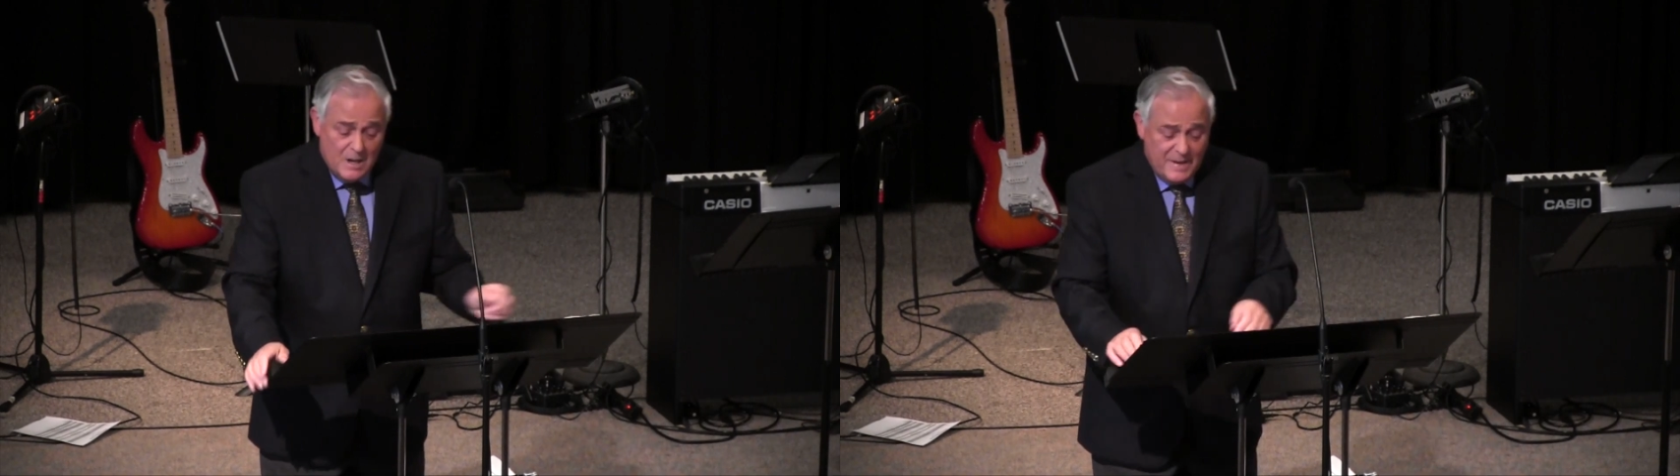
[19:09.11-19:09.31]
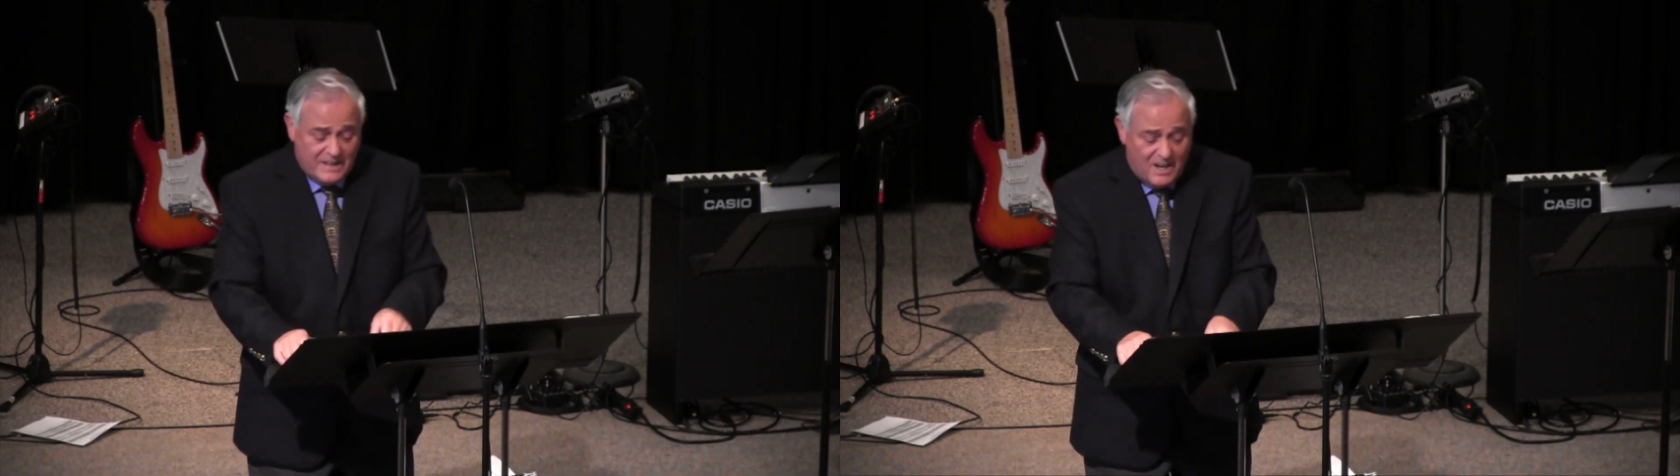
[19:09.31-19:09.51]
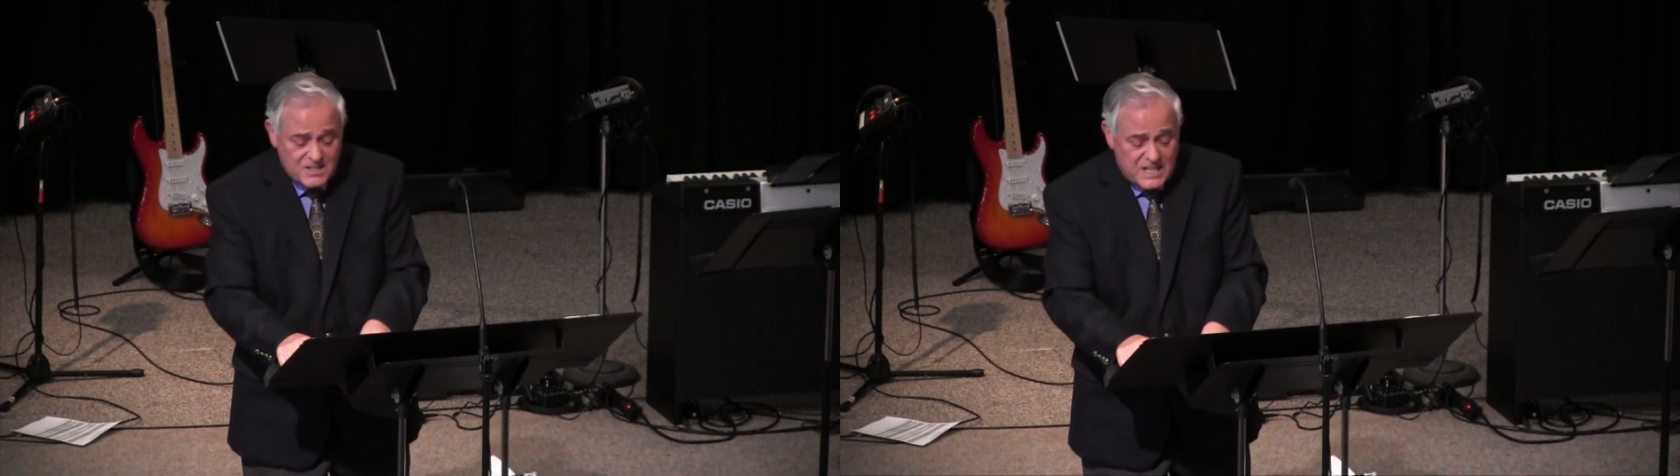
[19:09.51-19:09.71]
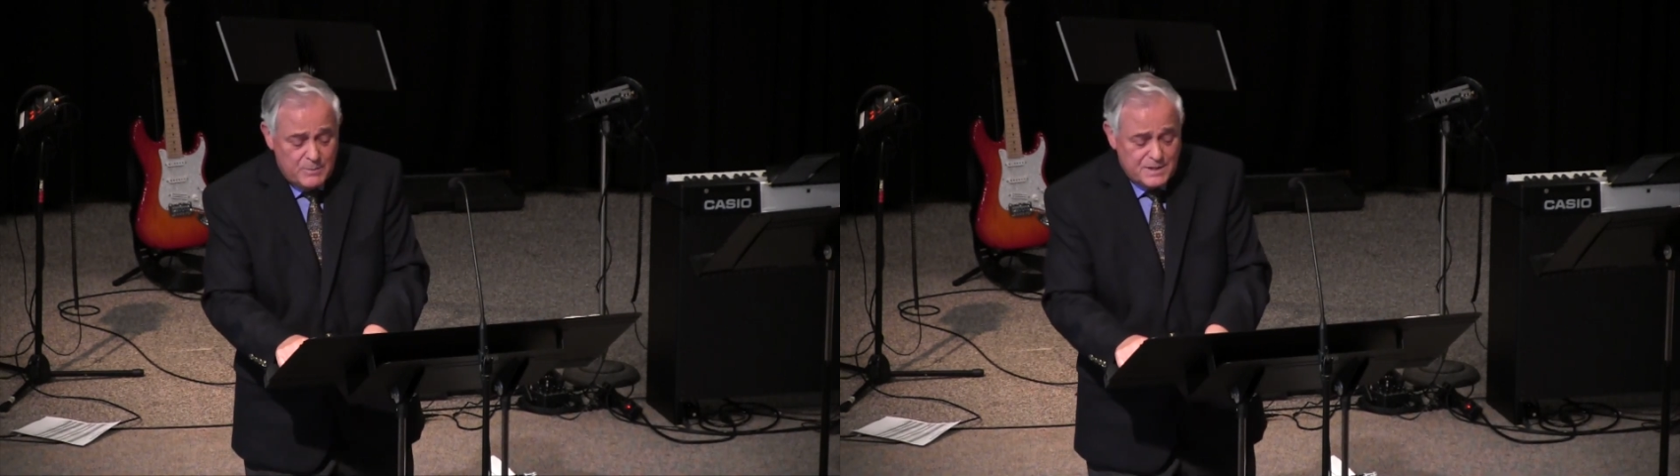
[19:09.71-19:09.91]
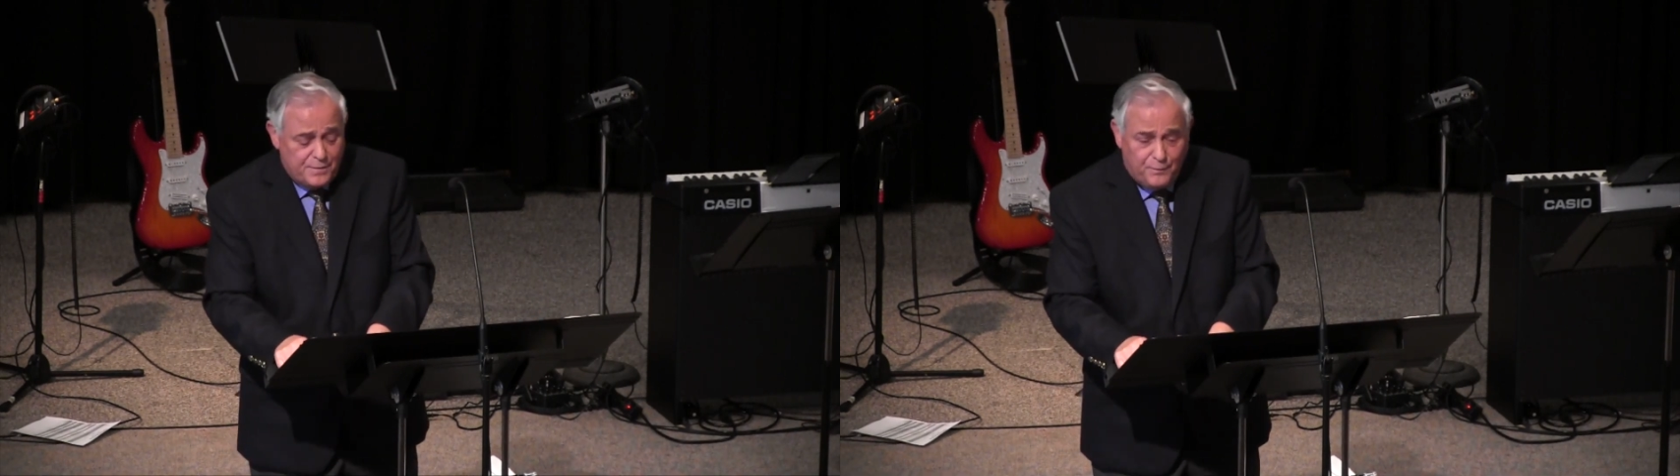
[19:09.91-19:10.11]
because he
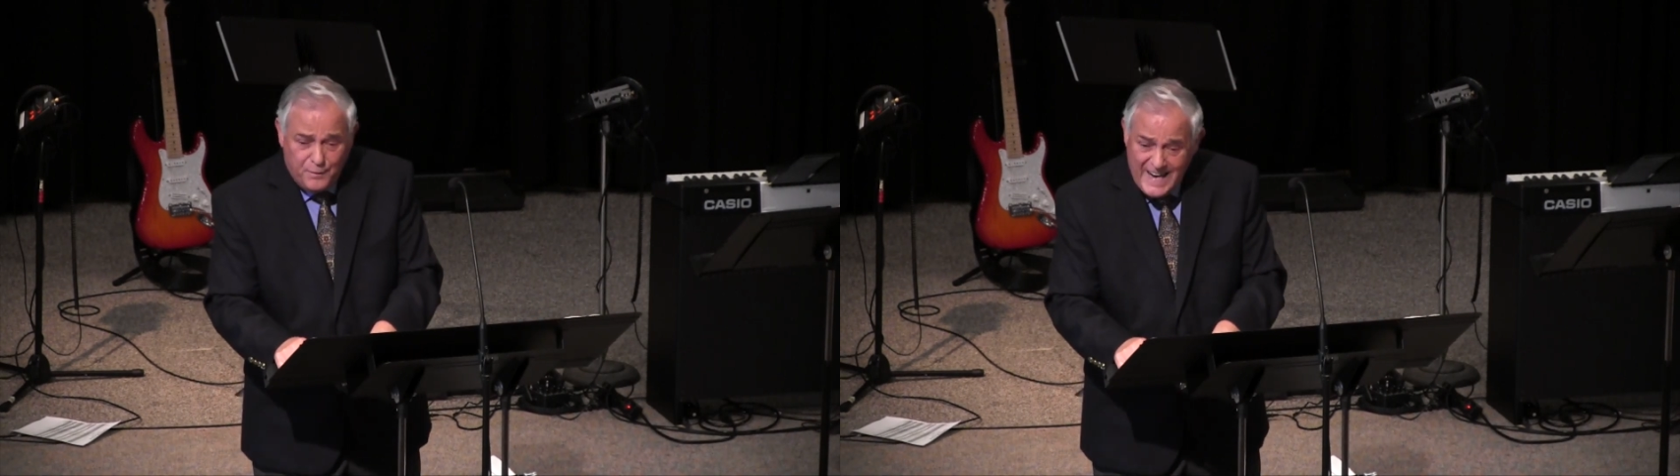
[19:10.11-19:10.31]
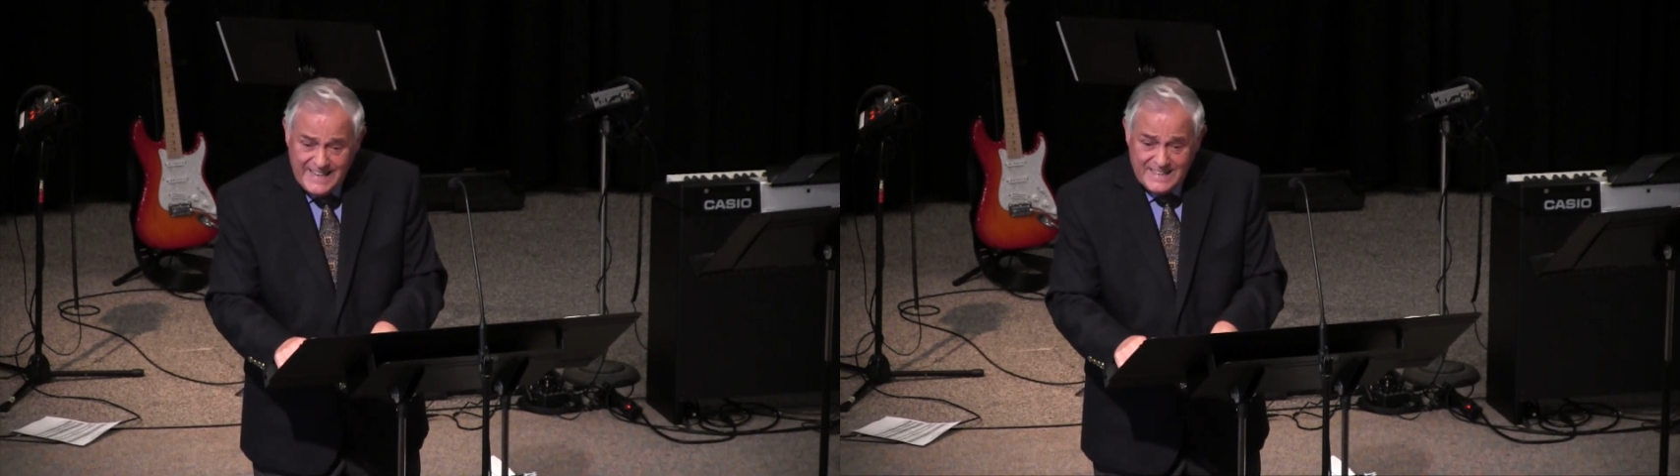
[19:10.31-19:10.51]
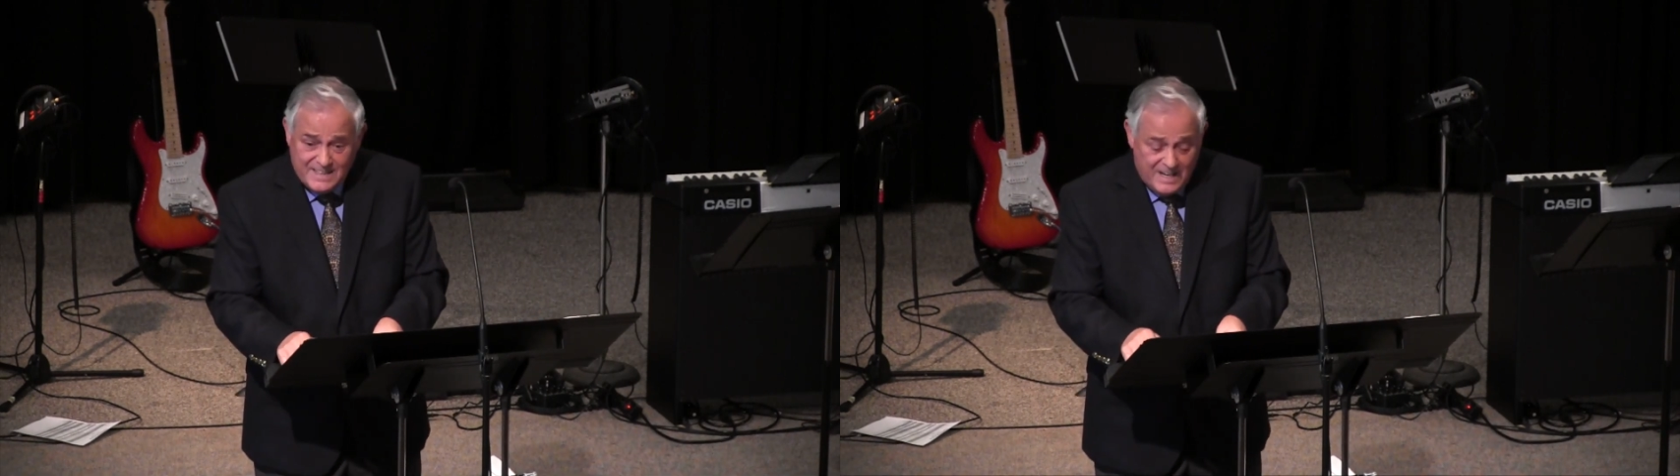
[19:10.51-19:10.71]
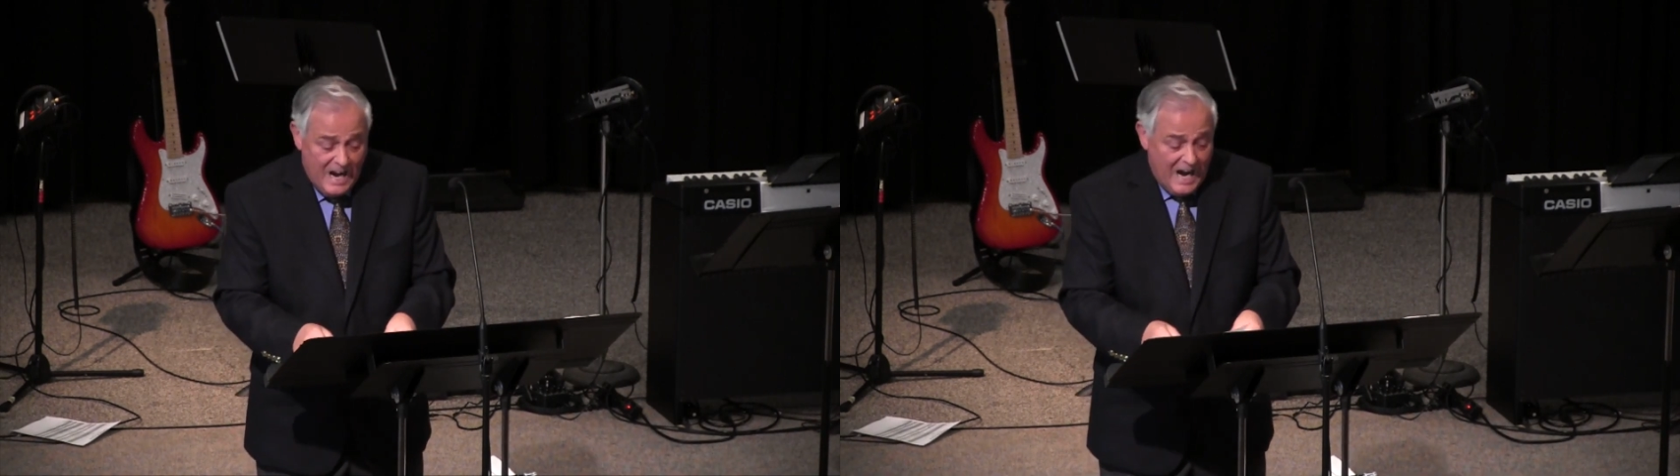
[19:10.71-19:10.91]
was frightened